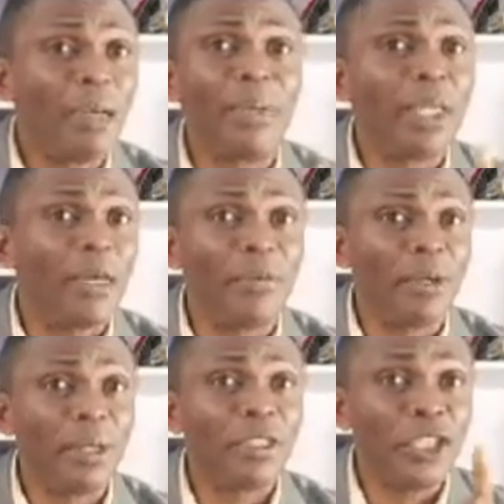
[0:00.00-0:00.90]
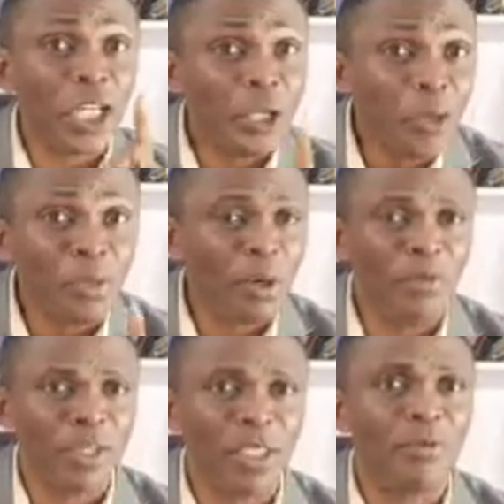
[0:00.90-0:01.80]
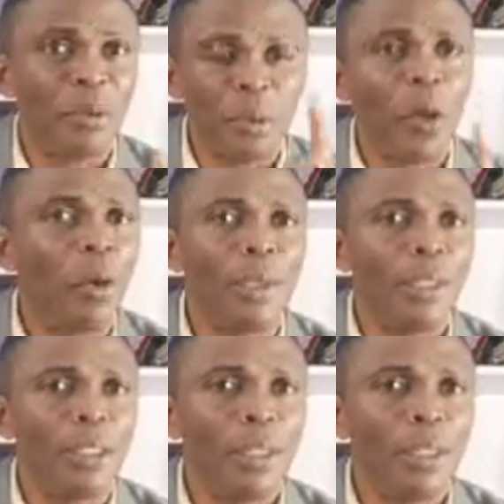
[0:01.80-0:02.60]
can be given, genuine prophecy from God,